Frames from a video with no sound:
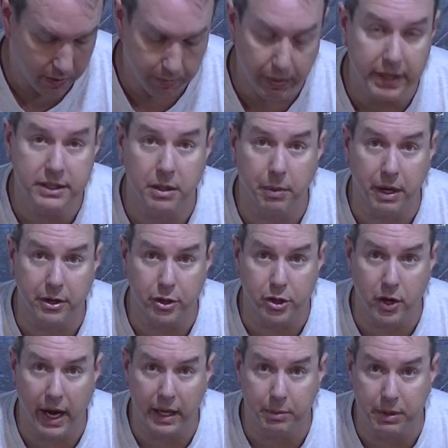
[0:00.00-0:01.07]
based upon your
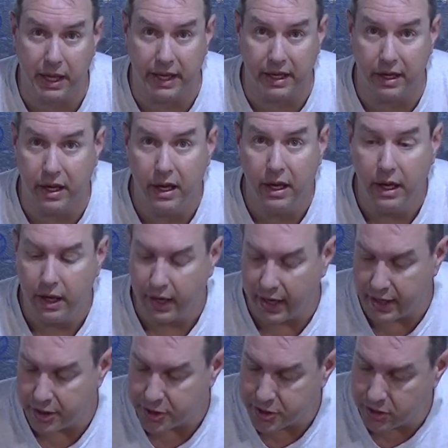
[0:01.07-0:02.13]
track plan,
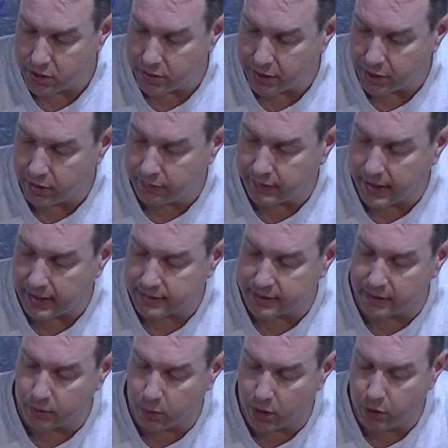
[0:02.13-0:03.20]
and ensure that you've got
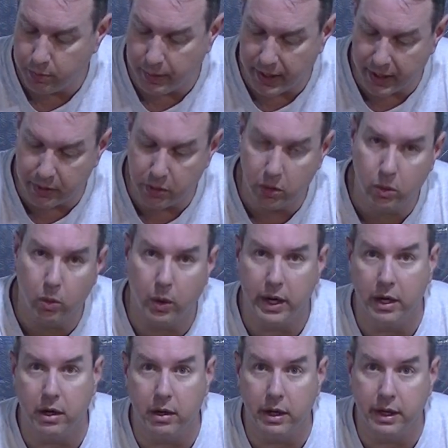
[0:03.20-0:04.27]
the roadbed
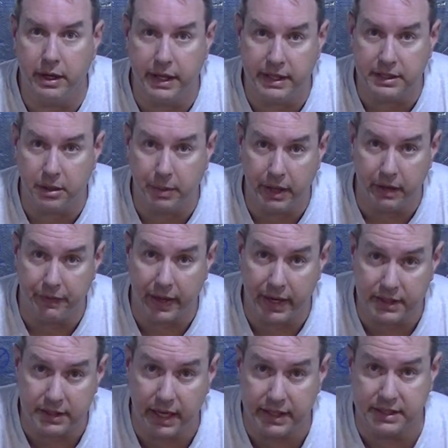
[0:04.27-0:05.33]
where it needs to be and that
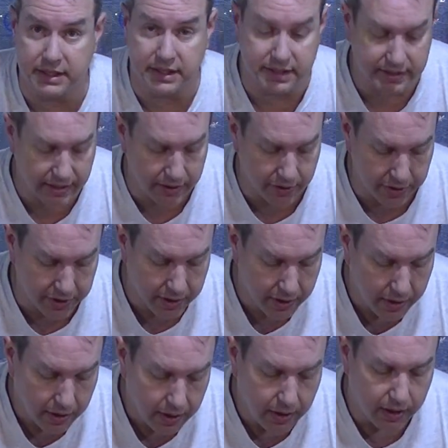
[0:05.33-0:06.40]
it's nice and centered
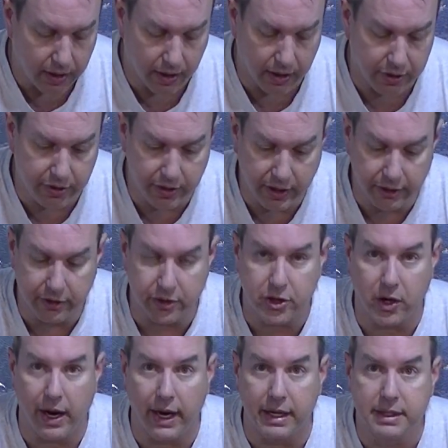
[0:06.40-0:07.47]
underneath your
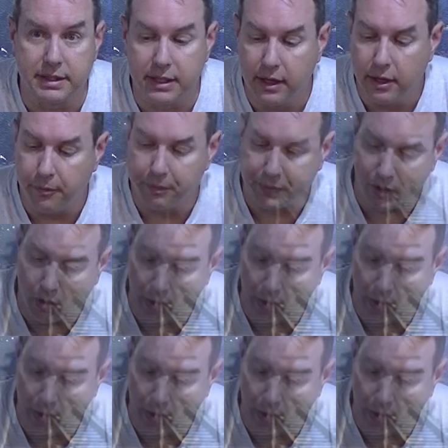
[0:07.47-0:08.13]
tracks. And